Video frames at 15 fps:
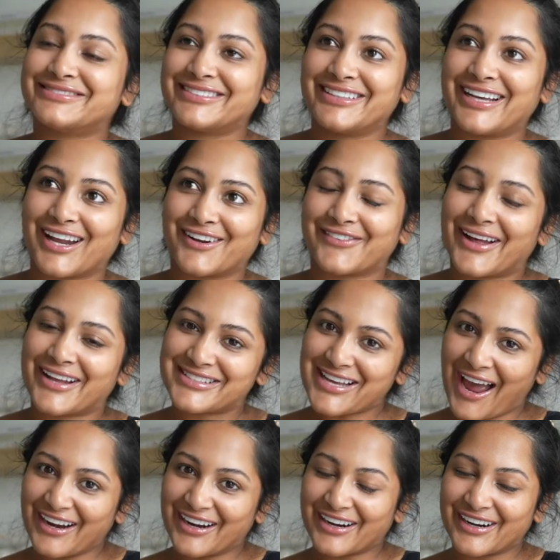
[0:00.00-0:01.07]
got a flat
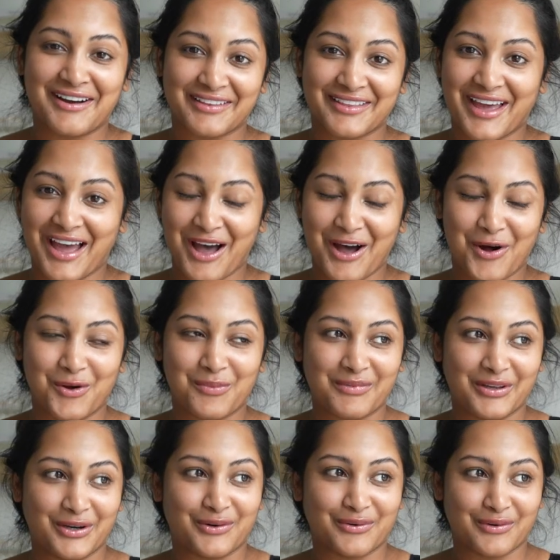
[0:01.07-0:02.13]
tire on the Howell
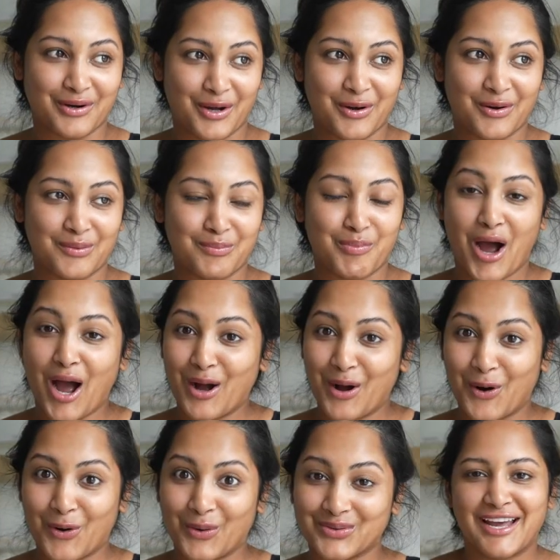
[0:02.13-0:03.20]
Mill Road
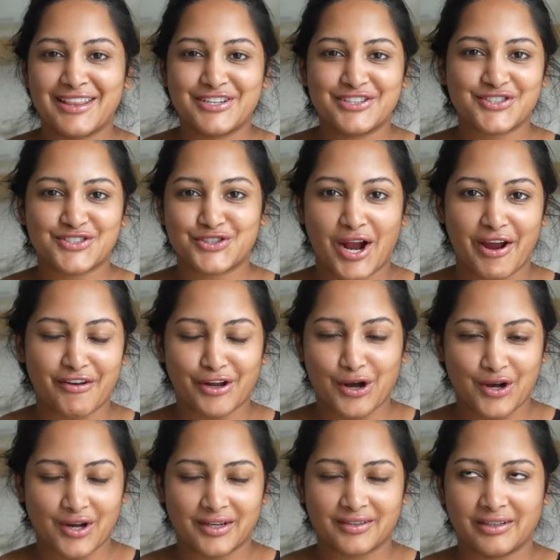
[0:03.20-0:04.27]
pothole and then just driving
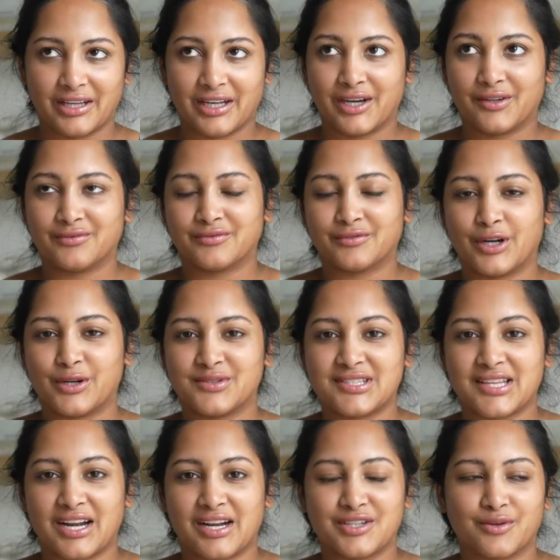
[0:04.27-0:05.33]
on, you know, roads
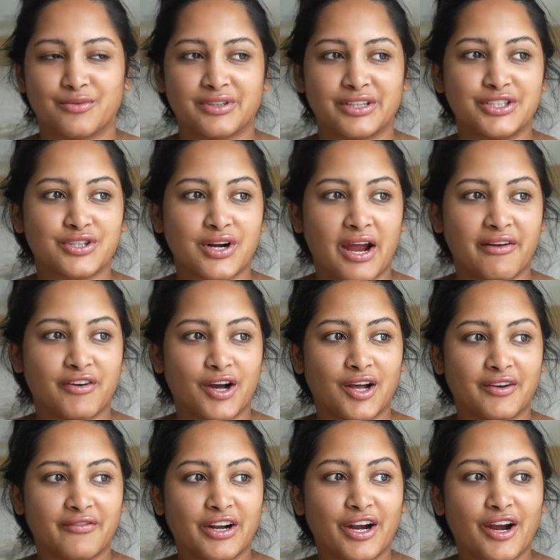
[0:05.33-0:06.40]
that I don't really drive
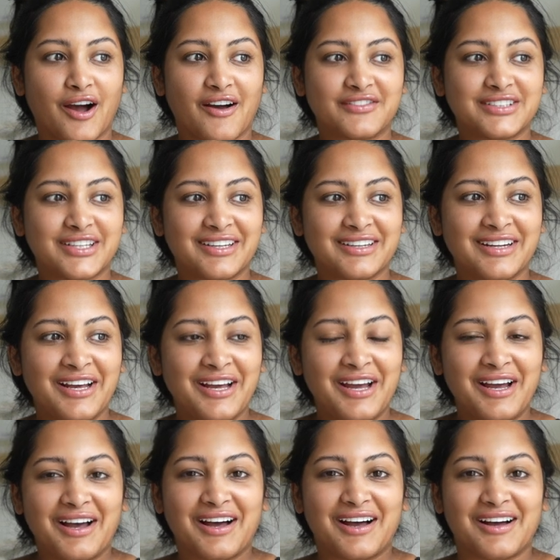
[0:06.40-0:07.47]
on very often.
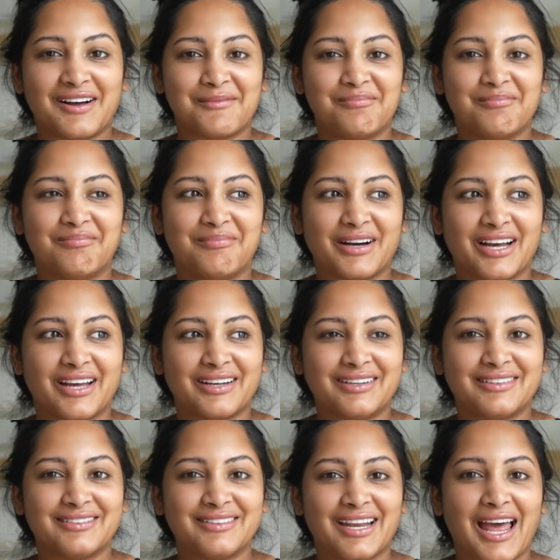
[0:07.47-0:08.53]
Um, but
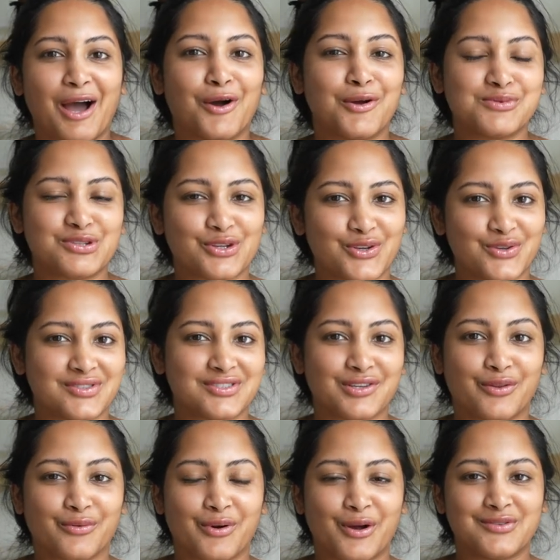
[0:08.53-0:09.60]
now I'm so used to
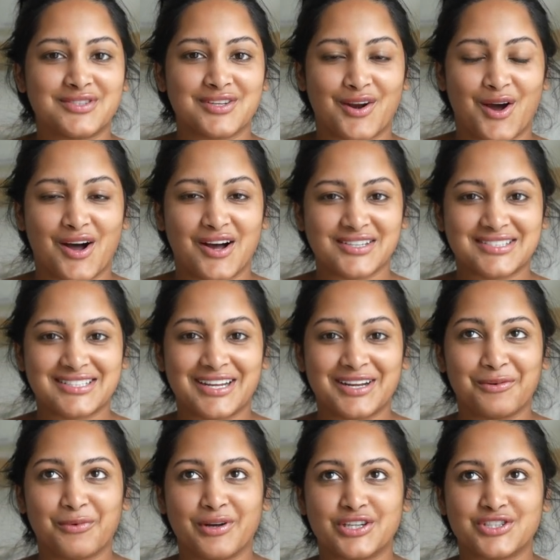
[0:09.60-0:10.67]
the roads in
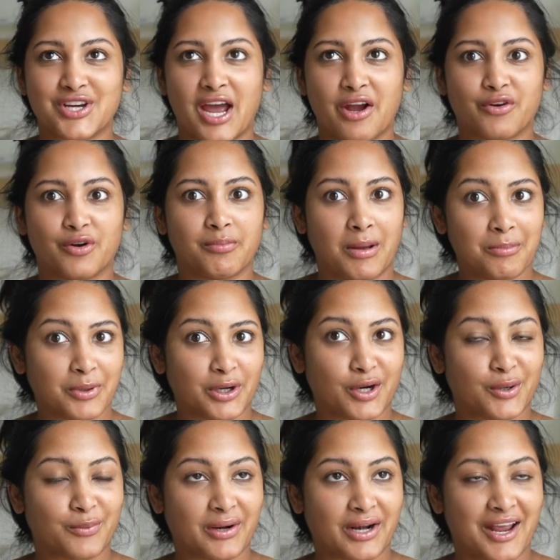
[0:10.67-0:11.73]
Austin, which I
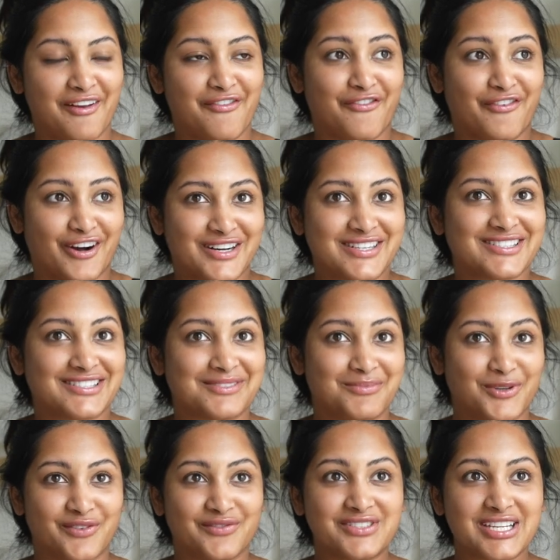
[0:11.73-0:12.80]
remember when I first
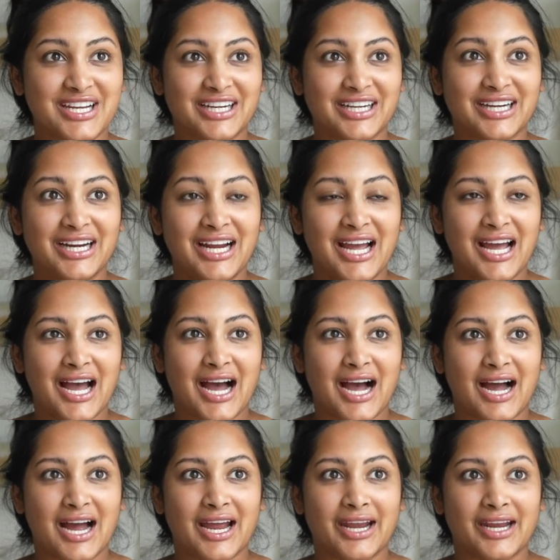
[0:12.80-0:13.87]
moved here,
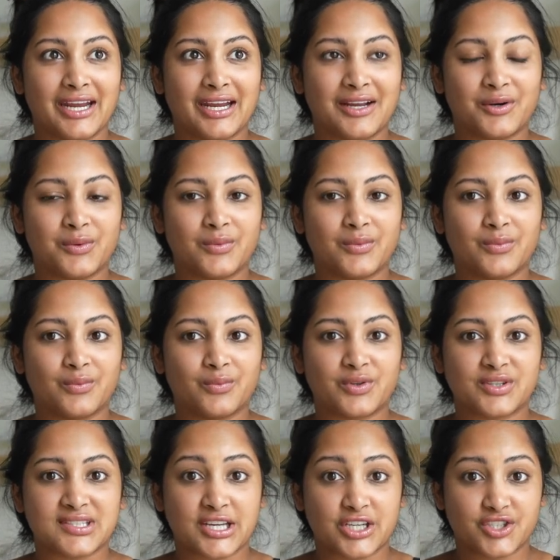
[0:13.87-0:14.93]
I
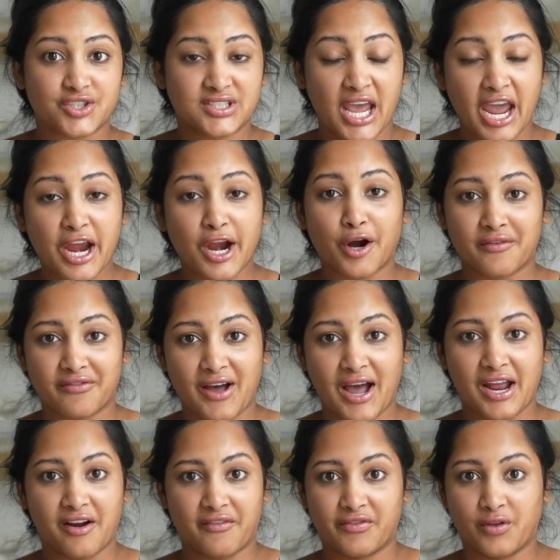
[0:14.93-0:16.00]
was like
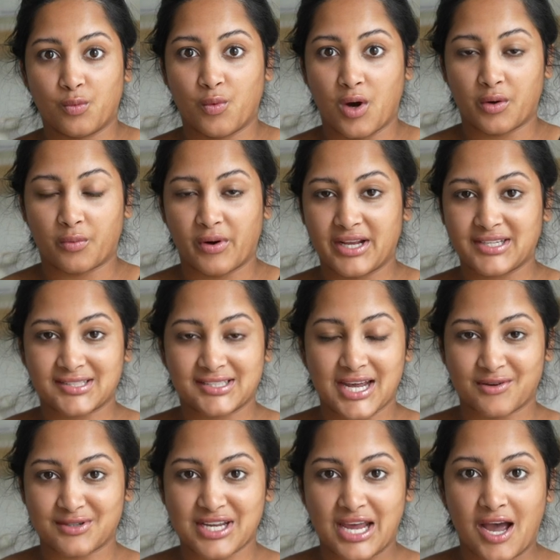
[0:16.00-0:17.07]
terrified of the one ways
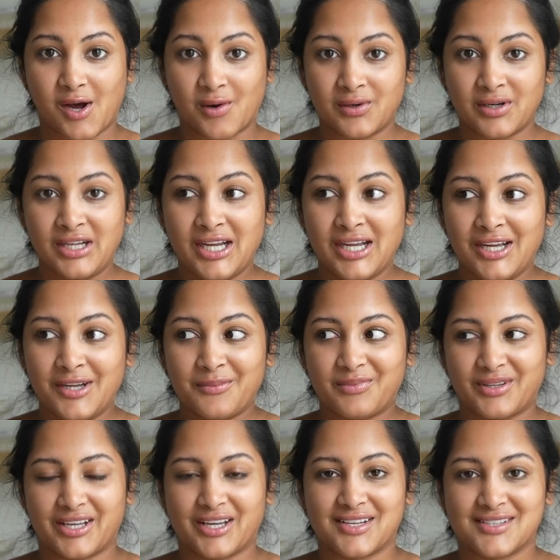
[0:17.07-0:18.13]
downtown
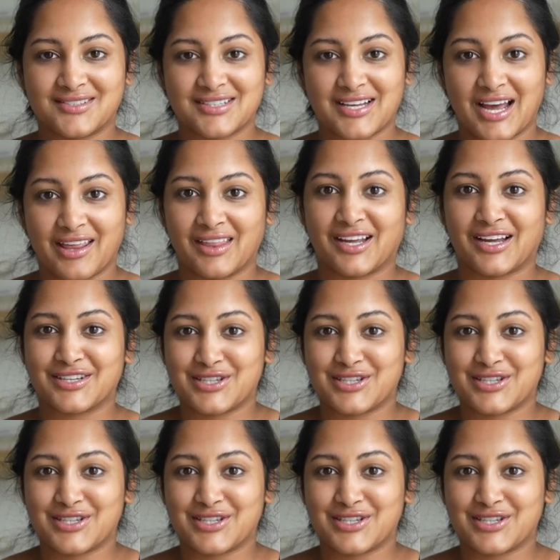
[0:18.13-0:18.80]
because I think I